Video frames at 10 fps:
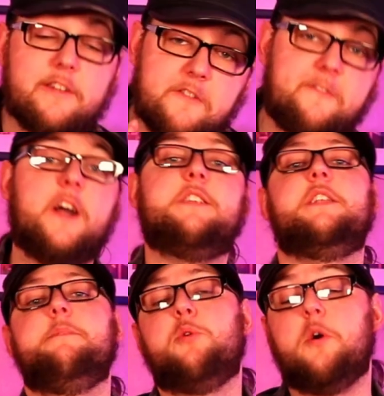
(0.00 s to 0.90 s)
Another
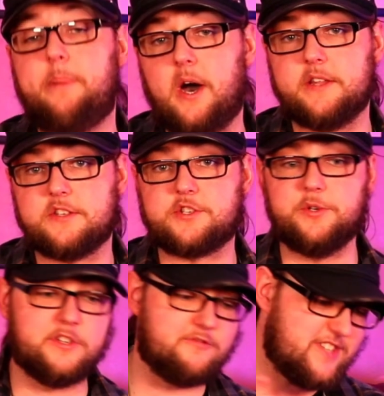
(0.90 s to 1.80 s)
vitally important part of the
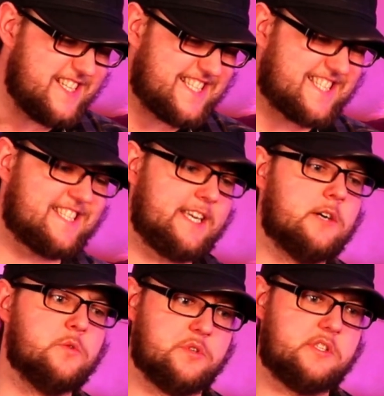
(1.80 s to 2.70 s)
suit that really
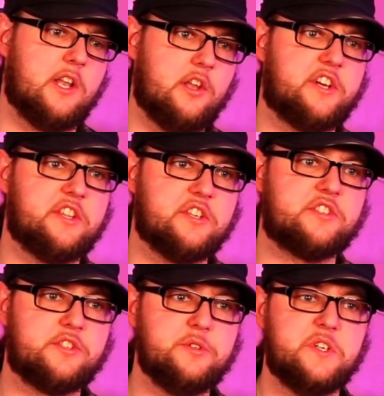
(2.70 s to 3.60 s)
sells the look of the
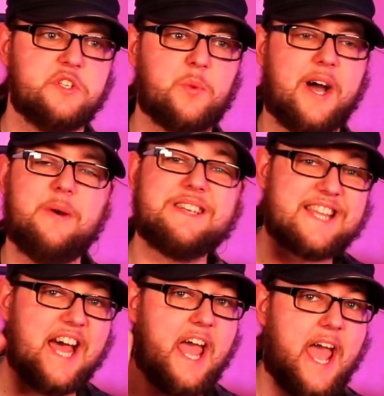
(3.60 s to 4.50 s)
suit as well is
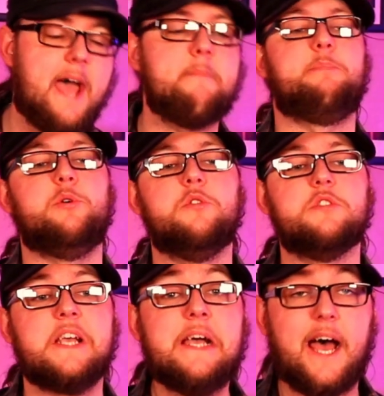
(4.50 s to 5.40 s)
the hand
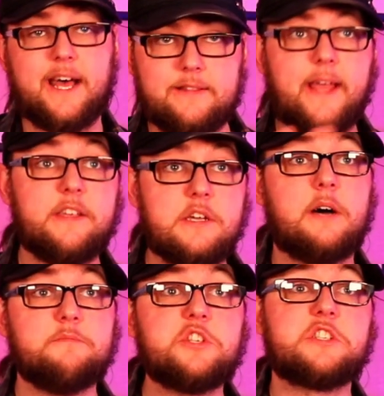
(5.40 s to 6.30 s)
paws, and they
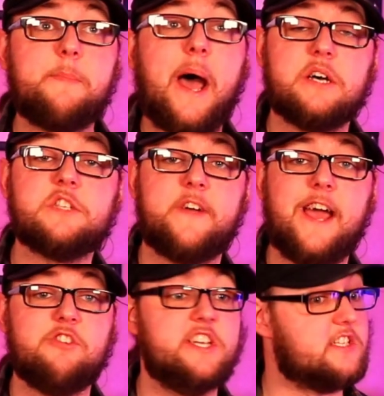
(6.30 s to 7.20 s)
come just about as
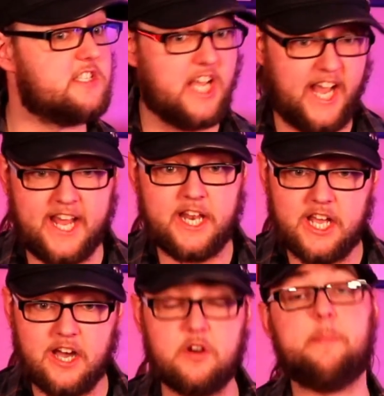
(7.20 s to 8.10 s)
varied as
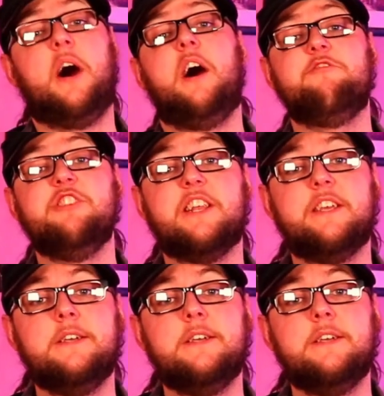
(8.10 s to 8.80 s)
any other part, really.